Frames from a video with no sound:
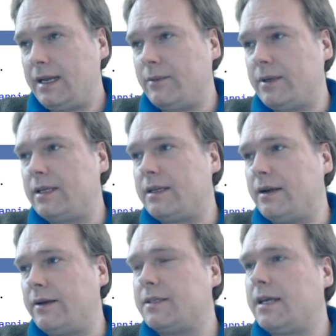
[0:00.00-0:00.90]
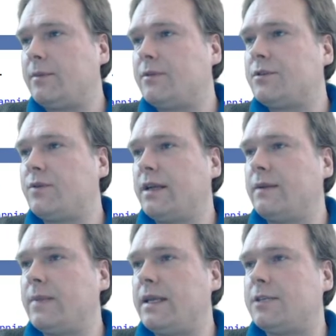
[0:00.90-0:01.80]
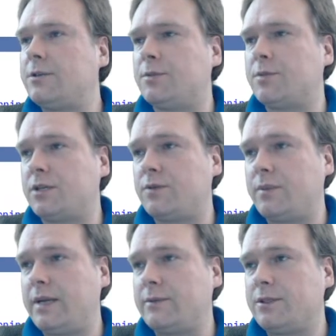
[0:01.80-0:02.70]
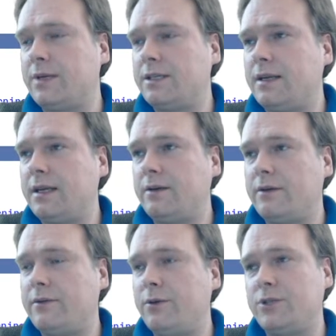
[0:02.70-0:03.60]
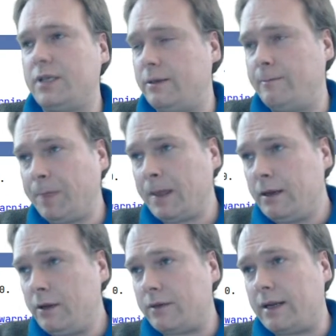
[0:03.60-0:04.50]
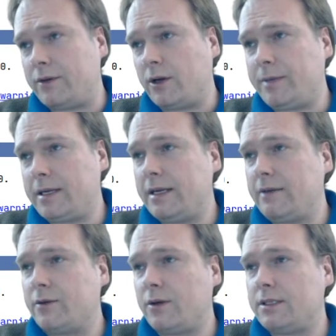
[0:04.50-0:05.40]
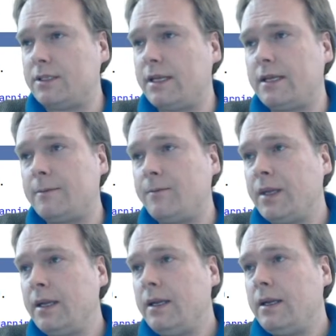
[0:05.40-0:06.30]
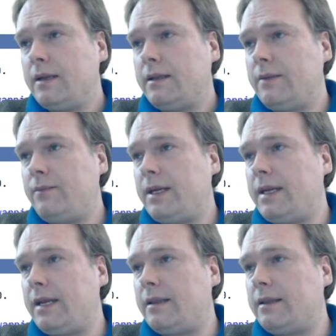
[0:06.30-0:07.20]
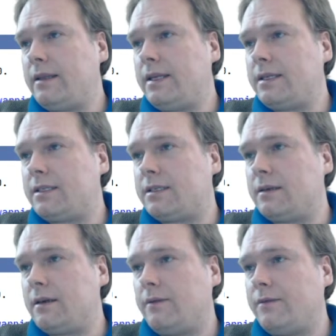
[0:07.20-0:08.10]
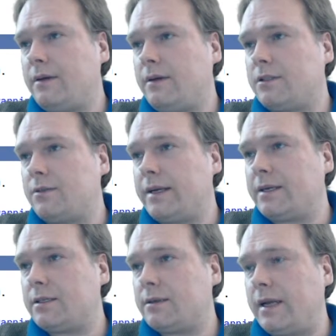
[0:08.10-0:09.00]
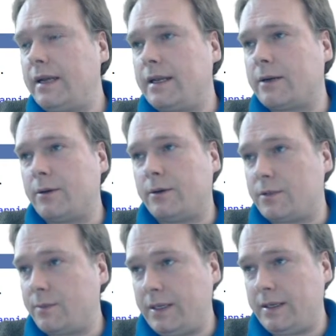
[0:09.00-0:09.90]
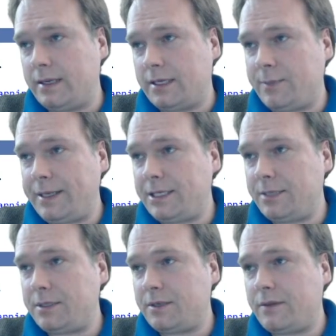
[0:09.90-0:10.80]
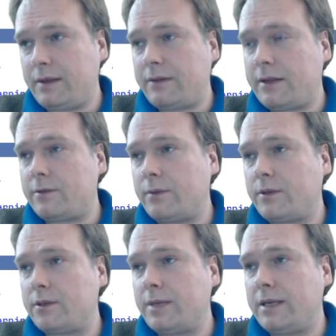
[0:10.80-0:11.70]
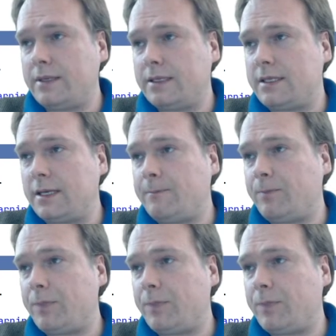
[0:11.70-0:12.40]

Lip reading: with the generic type of string, and that's just because we are playing with string tonight. Usually you would have an object here, of course, instead. Then we get the list of all strings, and that could also be like spaceships if that's what we want to play with instead.